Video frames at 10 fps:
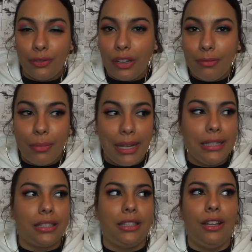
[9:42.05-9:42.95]
He
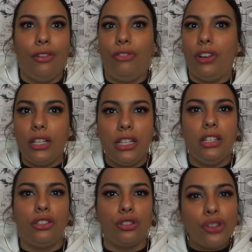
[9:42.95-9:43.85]
makes the
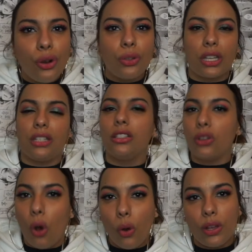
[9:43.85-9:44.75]
funniest jokes and is
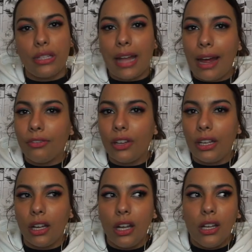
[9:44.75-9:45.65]
always
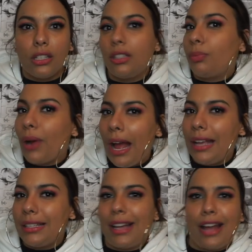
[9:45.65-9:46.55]
laughing.
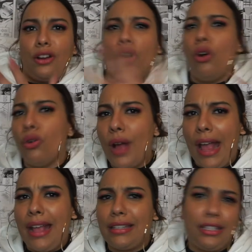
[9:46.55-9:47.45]
Surprise, got a whole
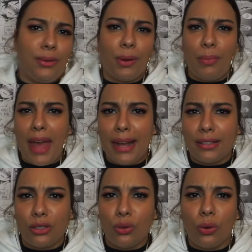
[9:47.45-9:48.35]
ass secret
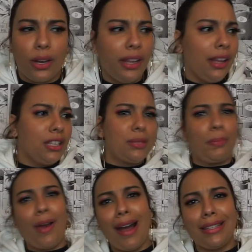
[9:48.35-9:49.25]
backstory.
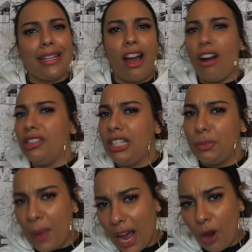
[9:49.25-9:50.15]
Surprise, he got all these
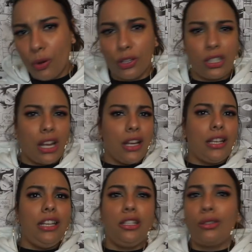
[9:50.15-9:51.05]
powers.
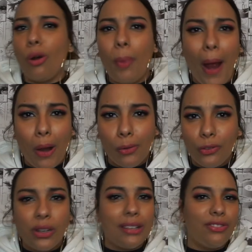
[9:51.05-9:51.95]
He's so
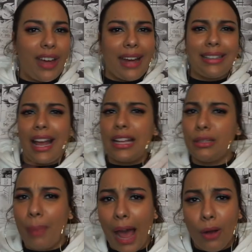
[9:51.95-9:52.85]
powerful, in fact, that his
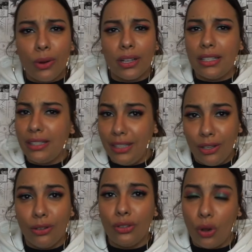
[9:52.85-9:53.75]
power is
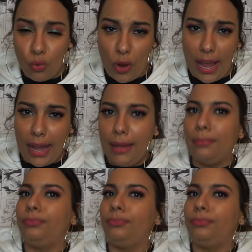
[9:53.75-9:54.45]
sealed away.